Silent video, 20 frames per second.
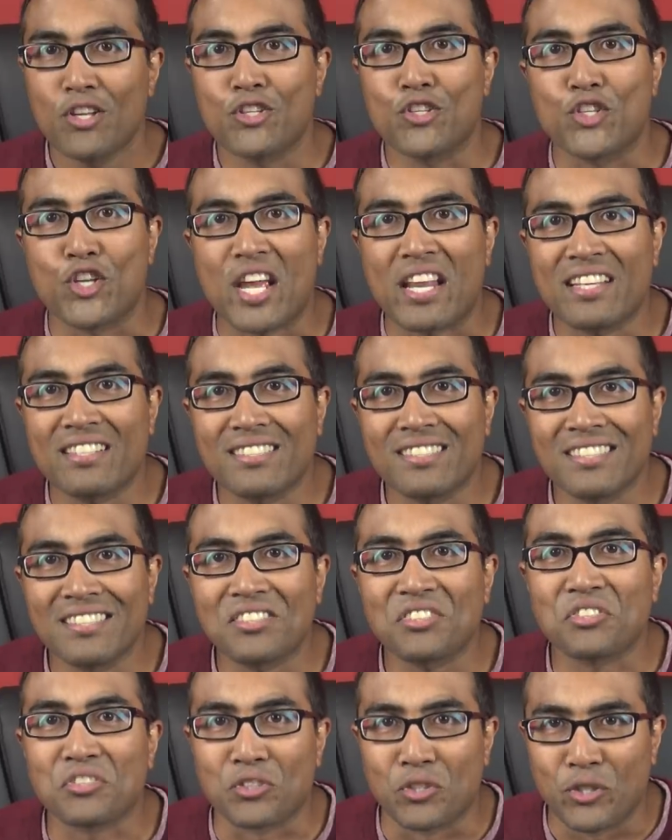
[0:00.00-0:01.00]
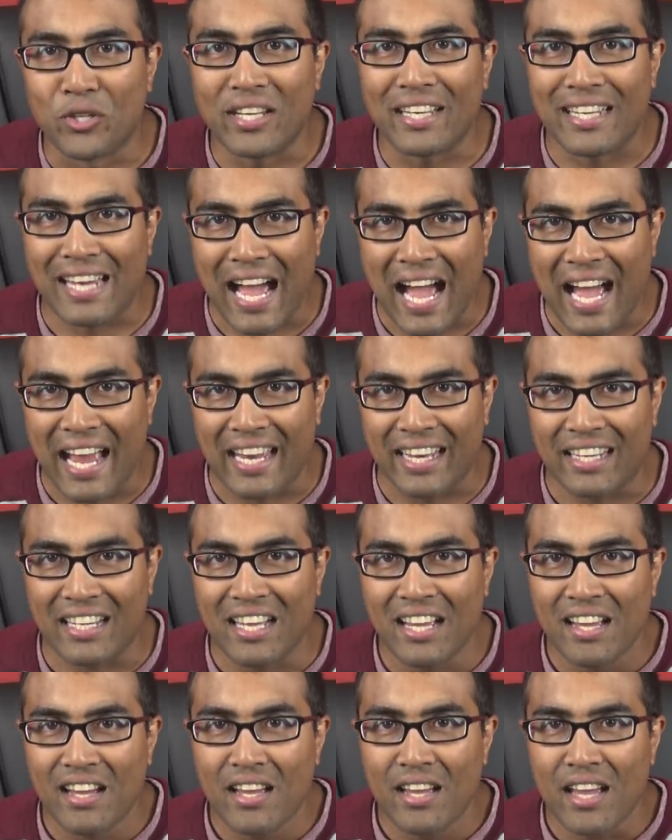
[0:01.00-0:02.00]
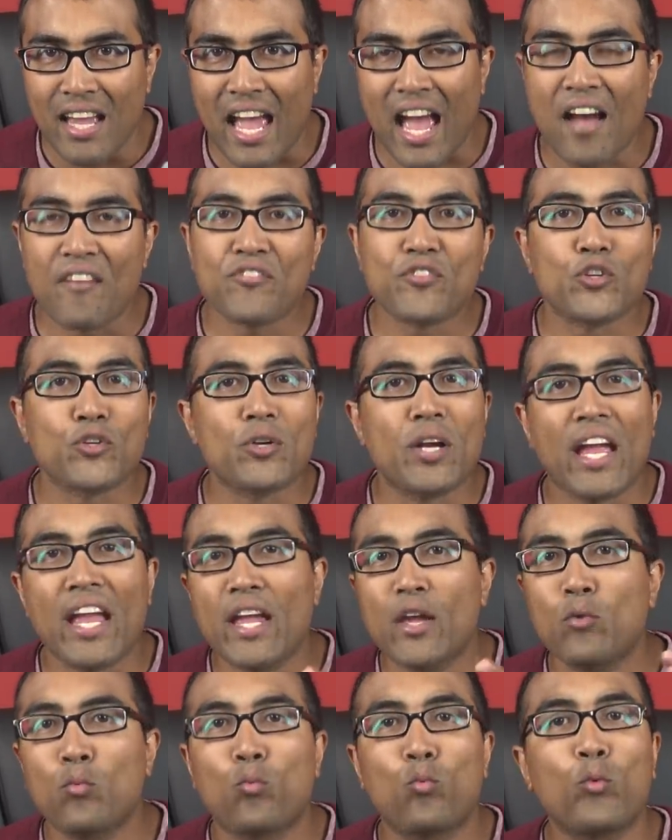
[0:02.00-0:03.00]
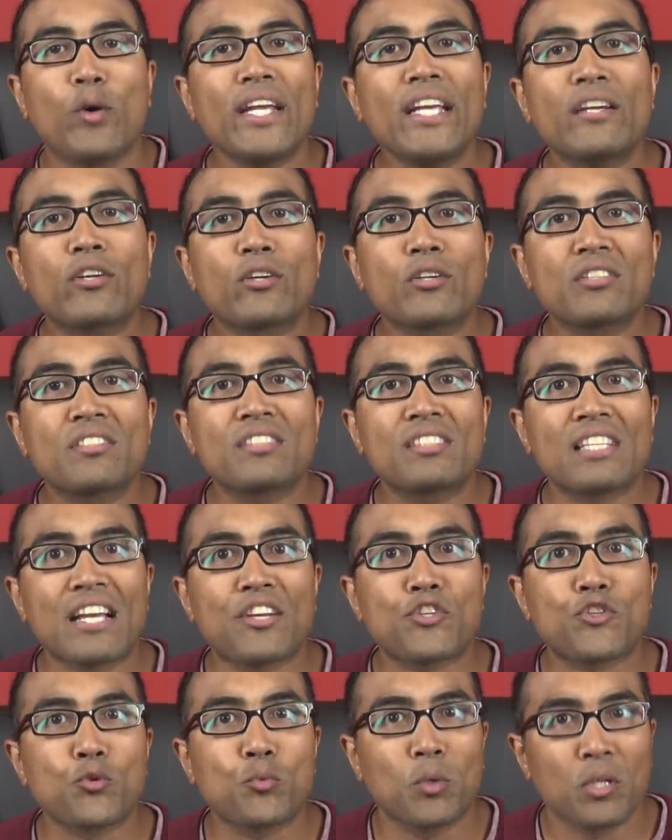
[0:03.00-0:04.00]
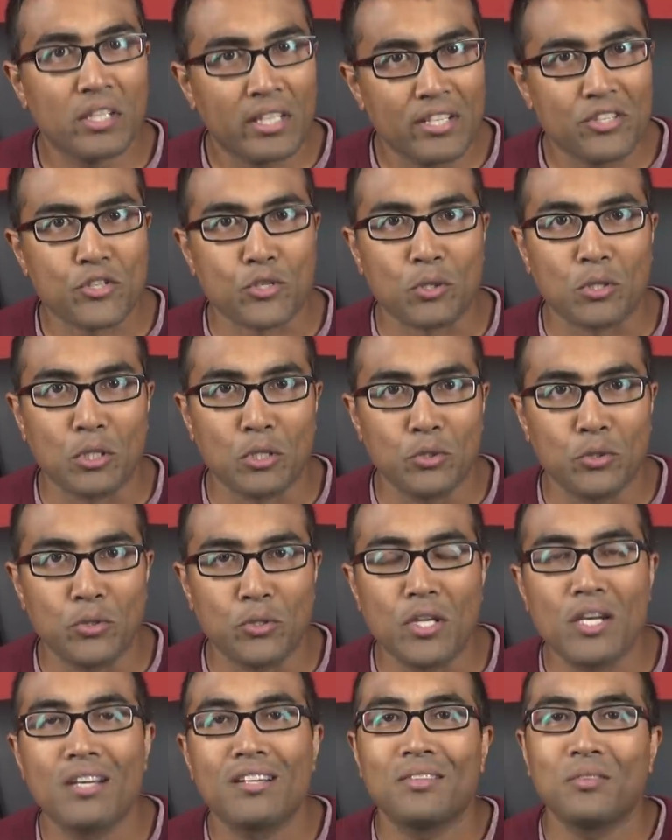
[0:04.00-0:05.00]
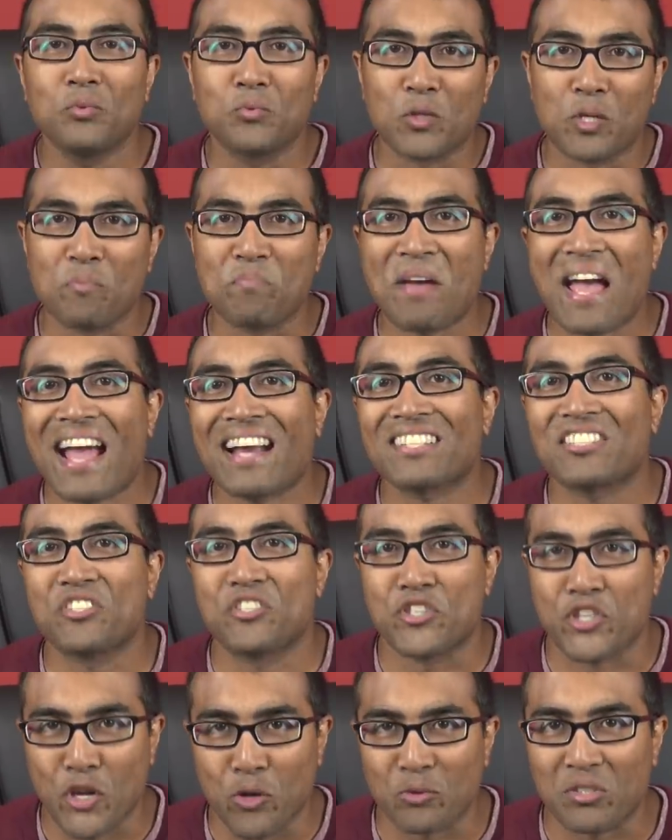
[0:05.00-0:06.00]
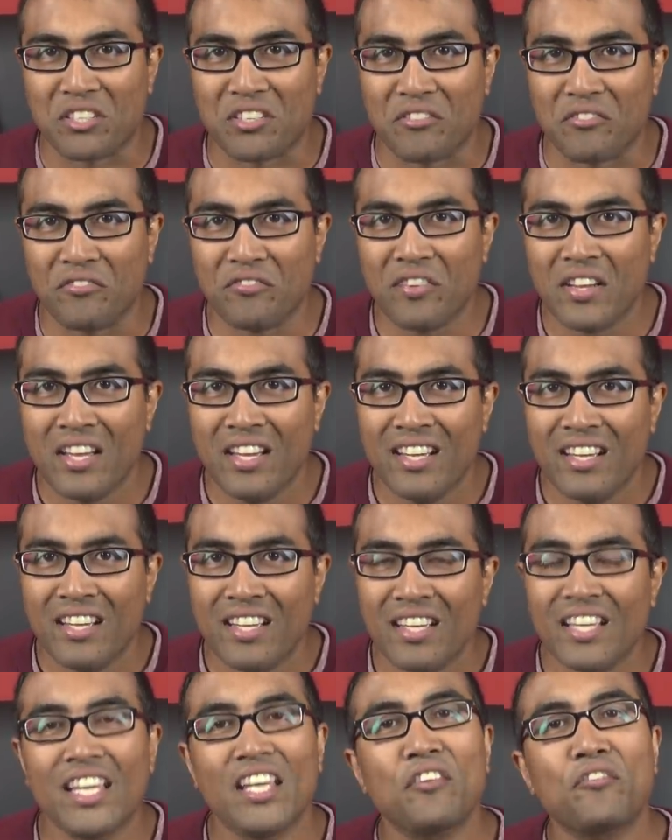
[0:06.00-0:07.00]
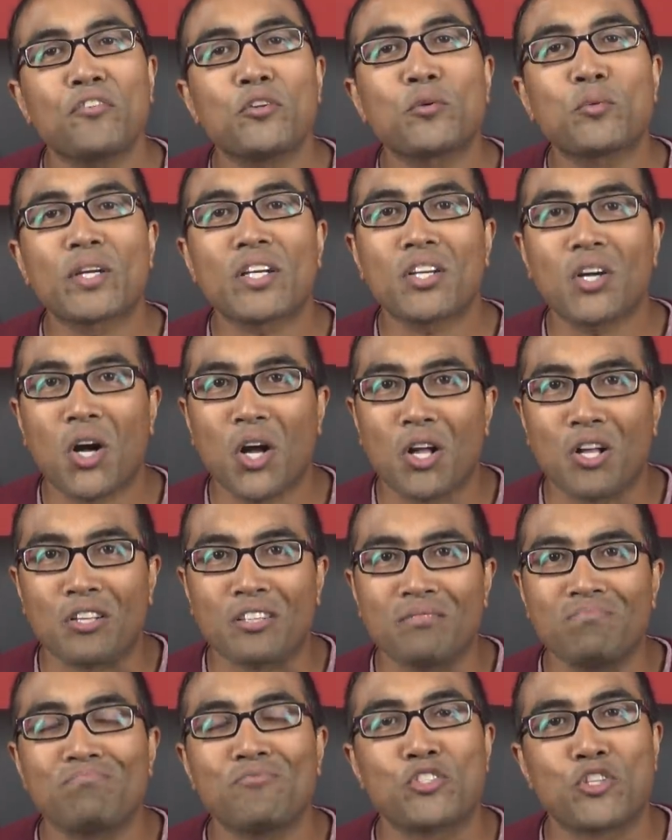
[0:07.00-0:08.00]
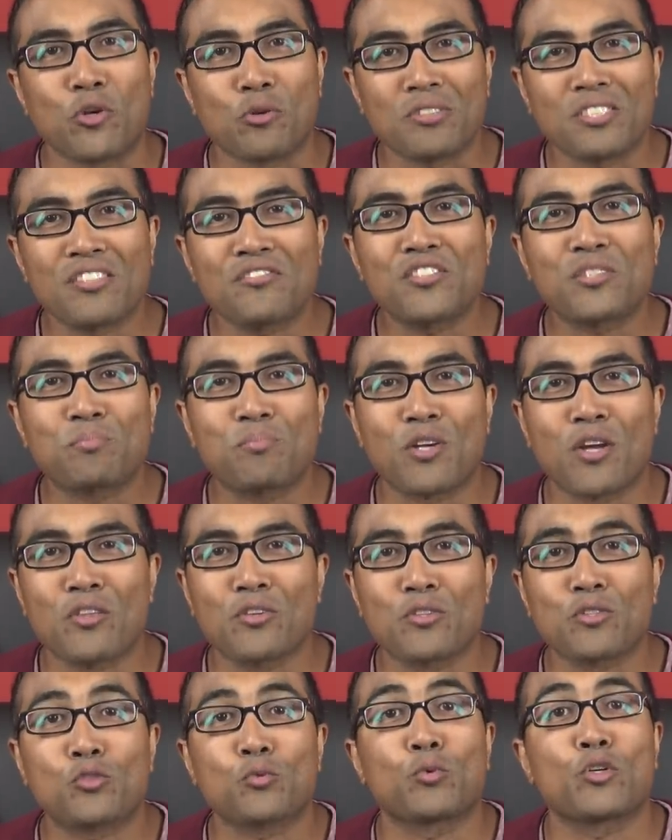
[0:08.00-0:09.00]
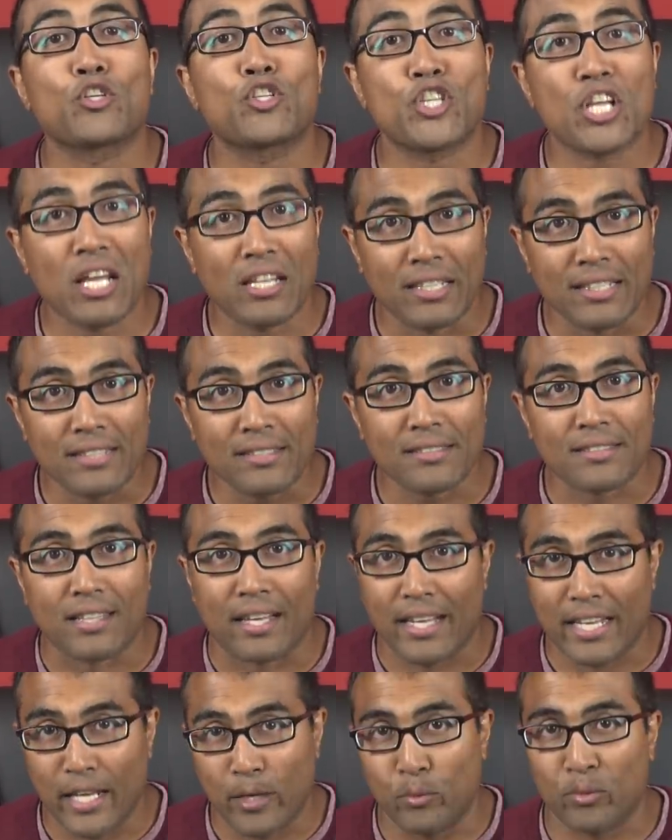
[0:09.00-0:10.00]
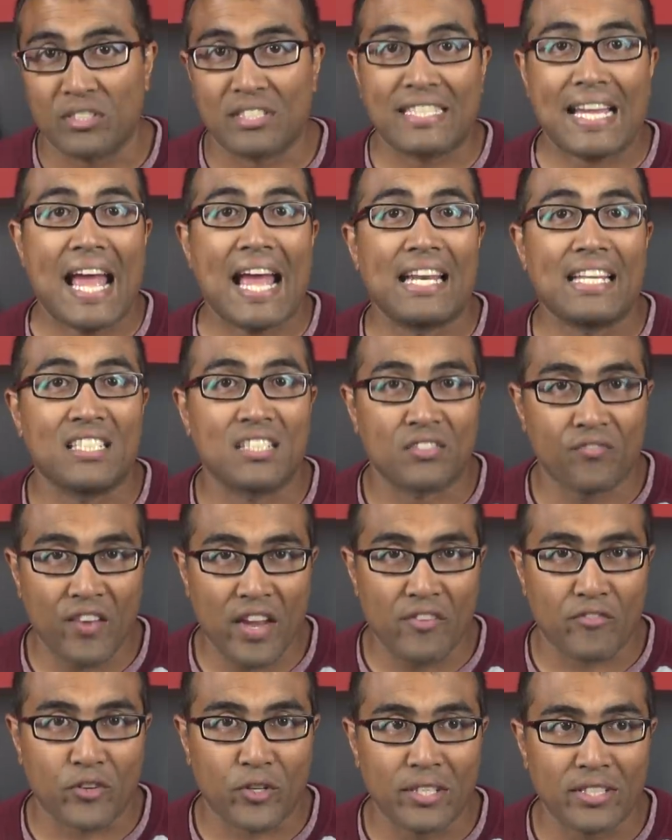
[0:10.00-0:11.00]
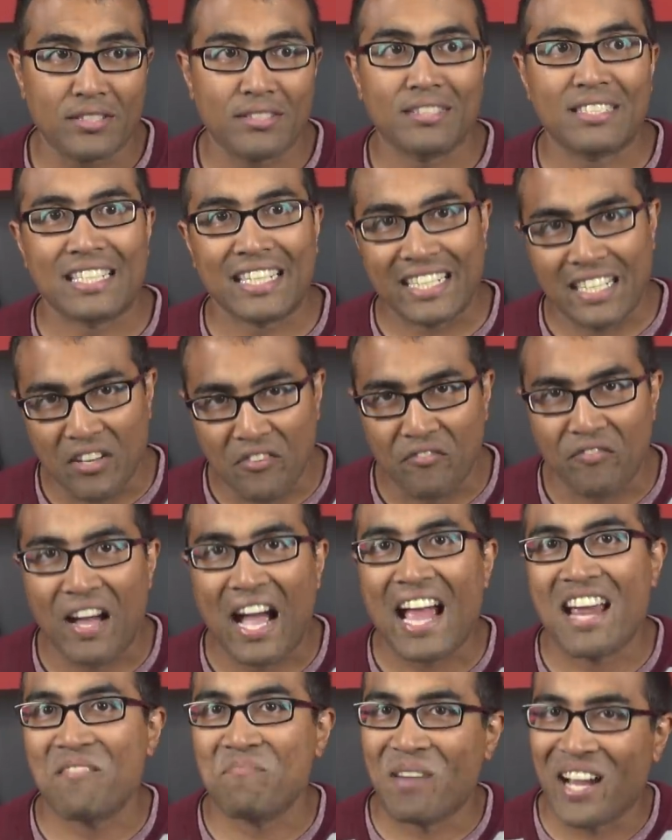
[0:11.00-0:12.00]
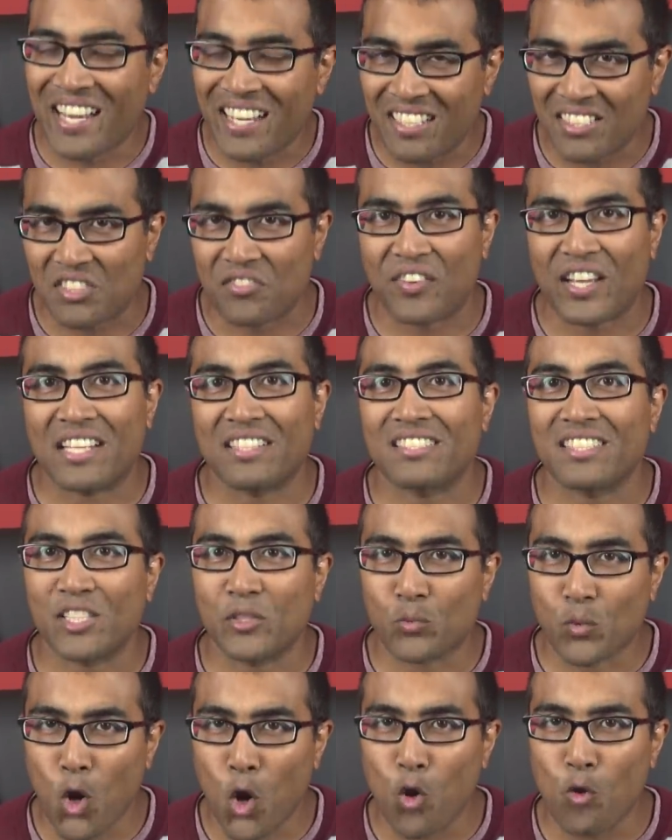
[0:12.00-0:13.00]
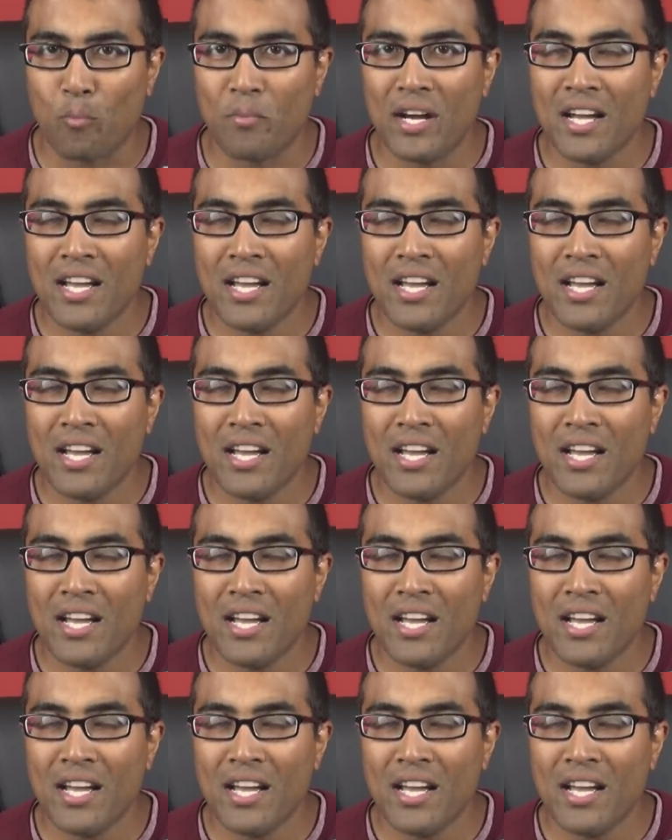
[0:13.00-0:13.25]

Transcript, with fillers: Genesis 39. After a weird sexual interlude, we're back to Joseph. If you recall, Joseph's brothers were jealous that he was daddy's favorite, signified by his fancy robe.